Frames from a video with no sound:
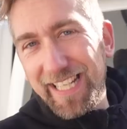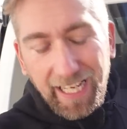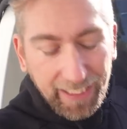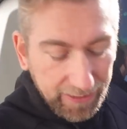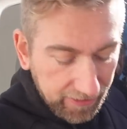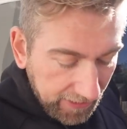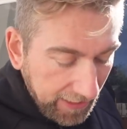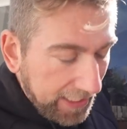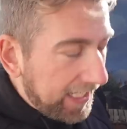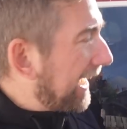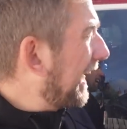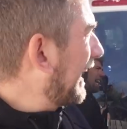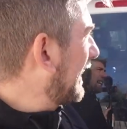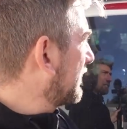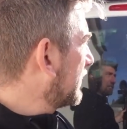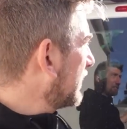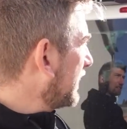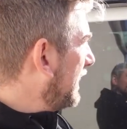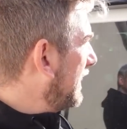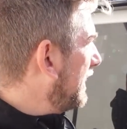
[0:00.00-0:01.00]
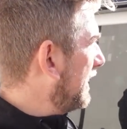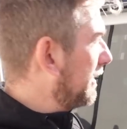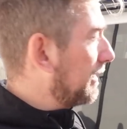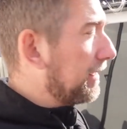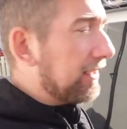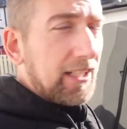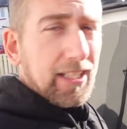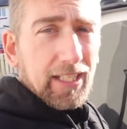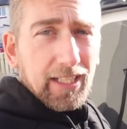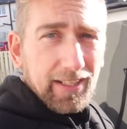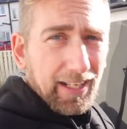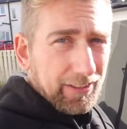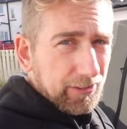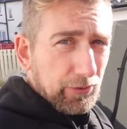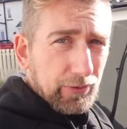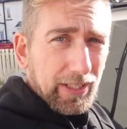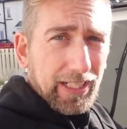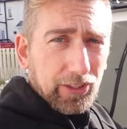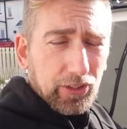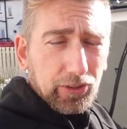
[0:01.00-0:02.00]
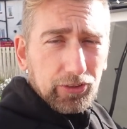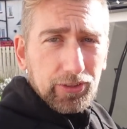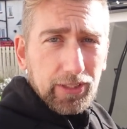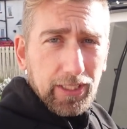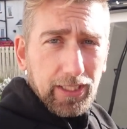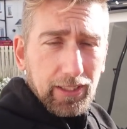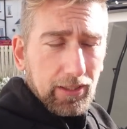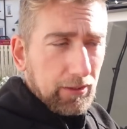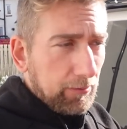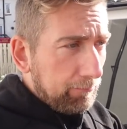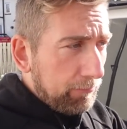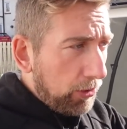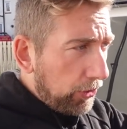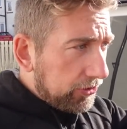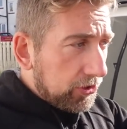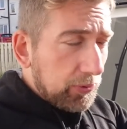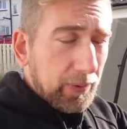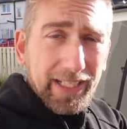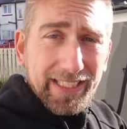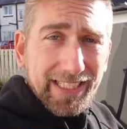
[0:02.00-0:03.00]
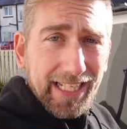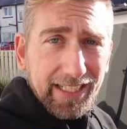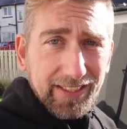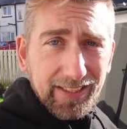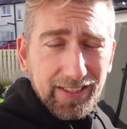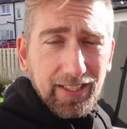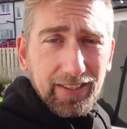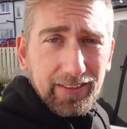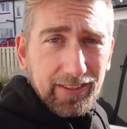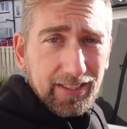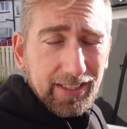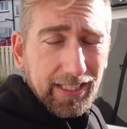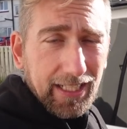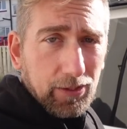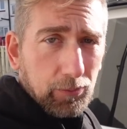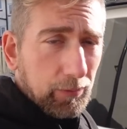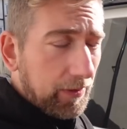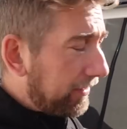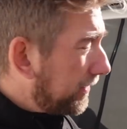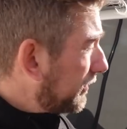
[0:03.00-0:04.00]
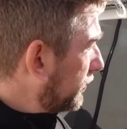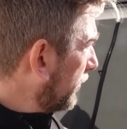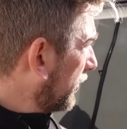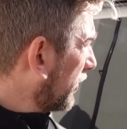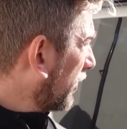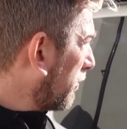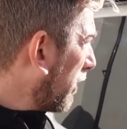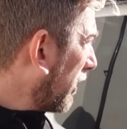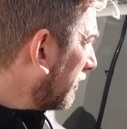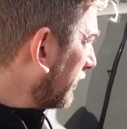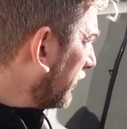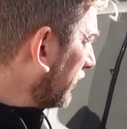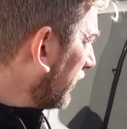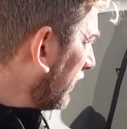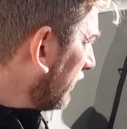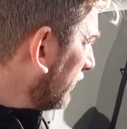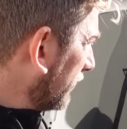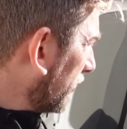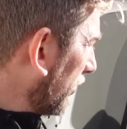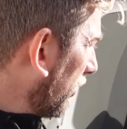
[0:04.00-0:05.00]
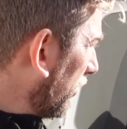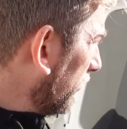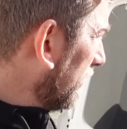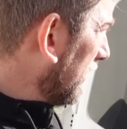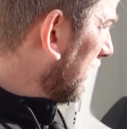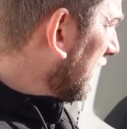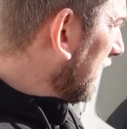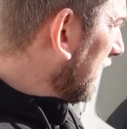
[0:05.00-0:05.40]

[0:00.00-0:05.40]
nice, and uh, that's a really good uh, motorway test to see whether it's going to come off or not. So